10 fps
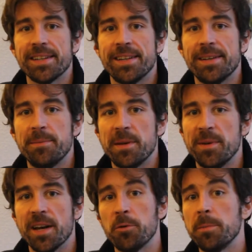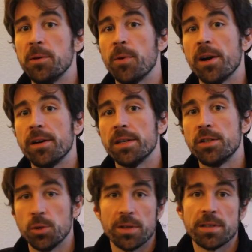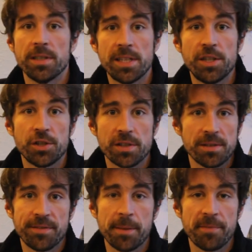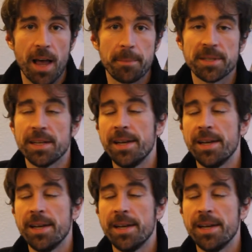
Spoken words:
Maybe I would be wearing shorts and t-shirts and flip-flops.